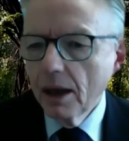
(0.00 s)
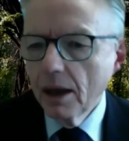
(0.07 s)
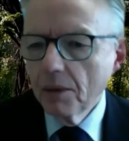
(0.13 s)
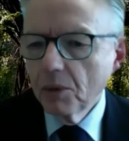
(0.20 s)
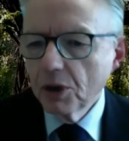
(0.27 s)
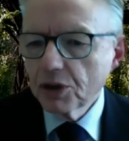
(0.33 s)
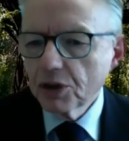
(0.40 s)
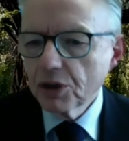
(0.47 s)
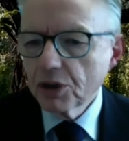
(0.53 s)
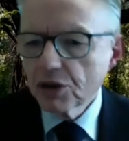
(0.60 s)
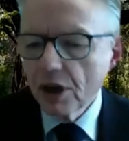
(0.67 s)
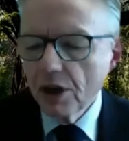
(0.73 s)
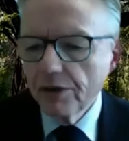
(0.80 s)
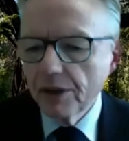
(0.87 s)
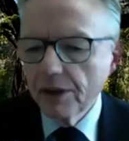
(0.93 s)
which
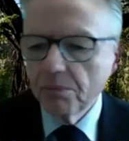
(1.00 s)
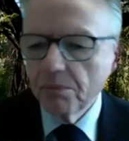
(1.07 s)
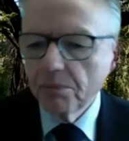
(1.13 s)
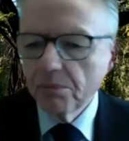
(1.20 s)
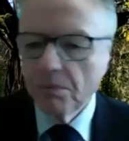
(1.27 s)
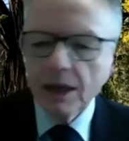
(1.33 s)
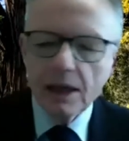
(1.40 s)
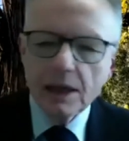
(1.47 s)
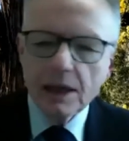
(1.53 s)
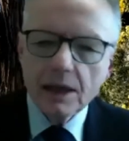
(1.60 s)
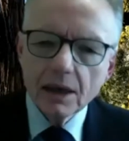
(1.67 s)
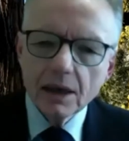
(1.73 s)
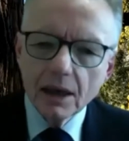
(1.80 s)
showed that many